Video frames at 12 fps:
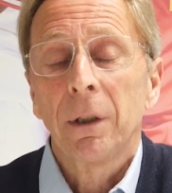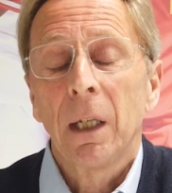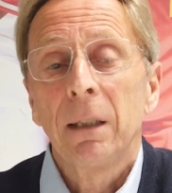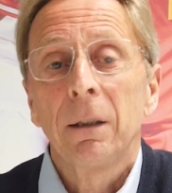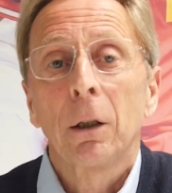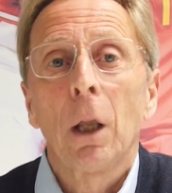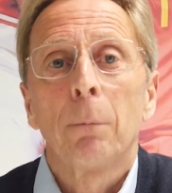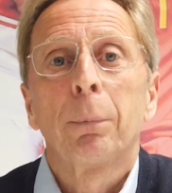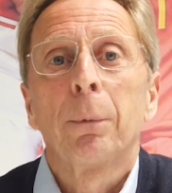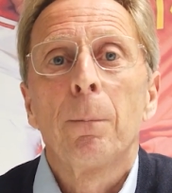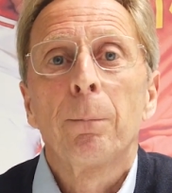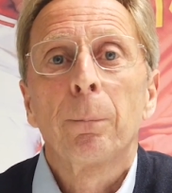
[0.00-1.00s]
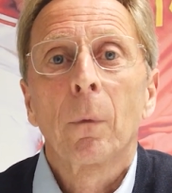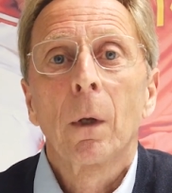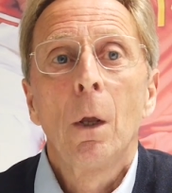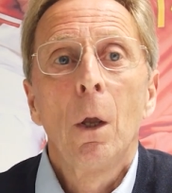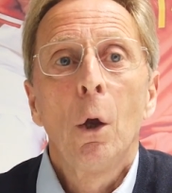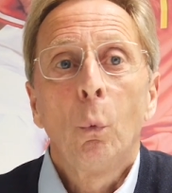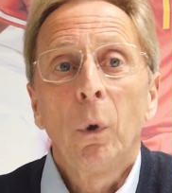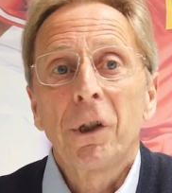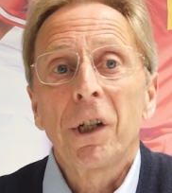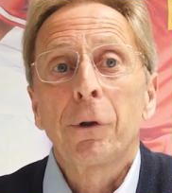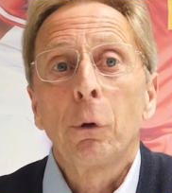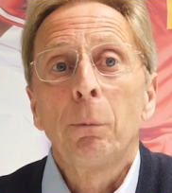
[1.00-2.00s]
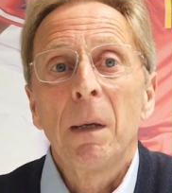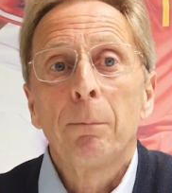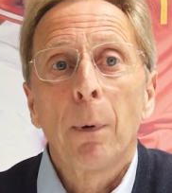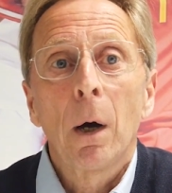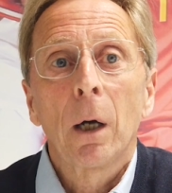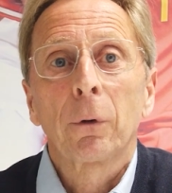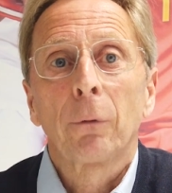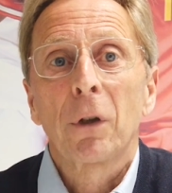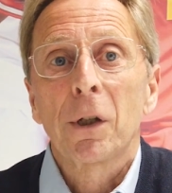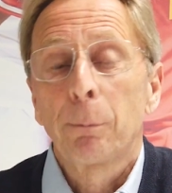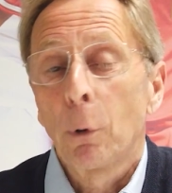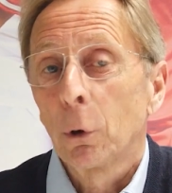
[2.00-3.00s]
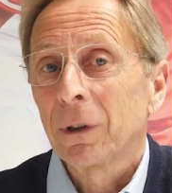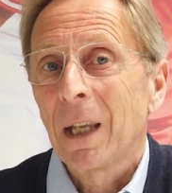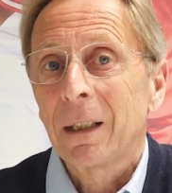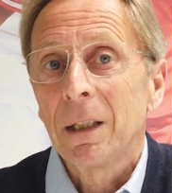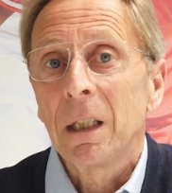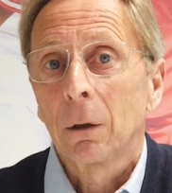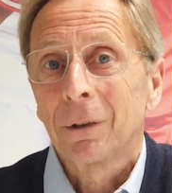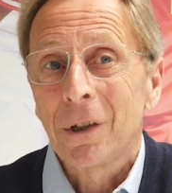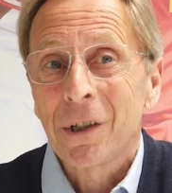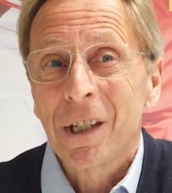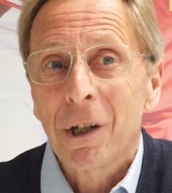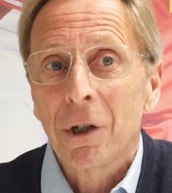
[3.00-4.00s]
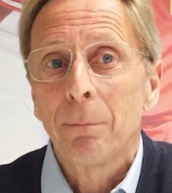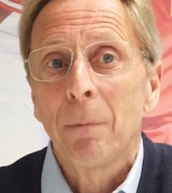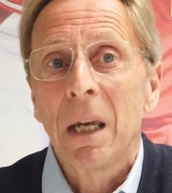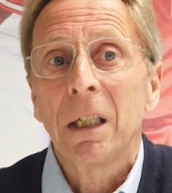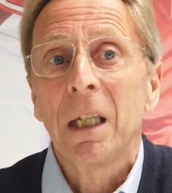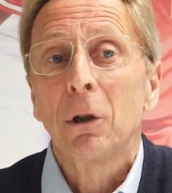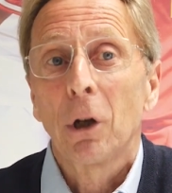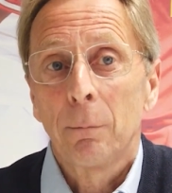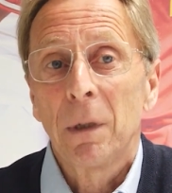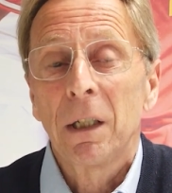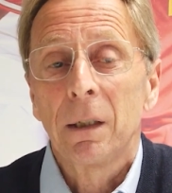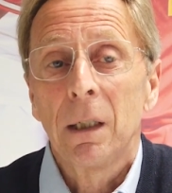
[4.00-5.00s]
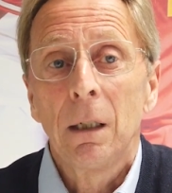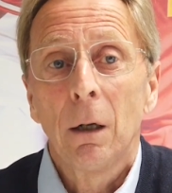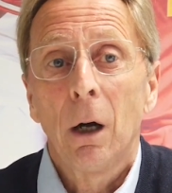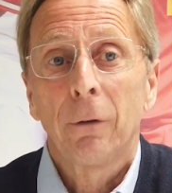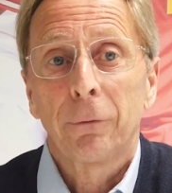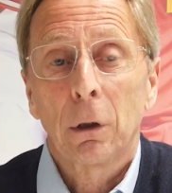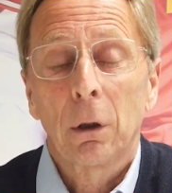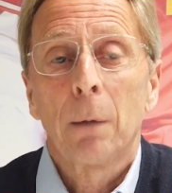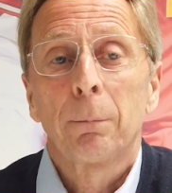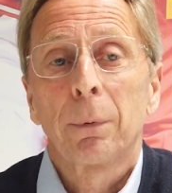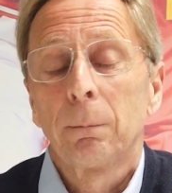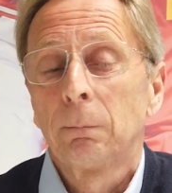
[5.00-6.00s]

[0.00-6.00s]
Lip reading: in the club, which is to be part of the sport technical decision-making committee of the club.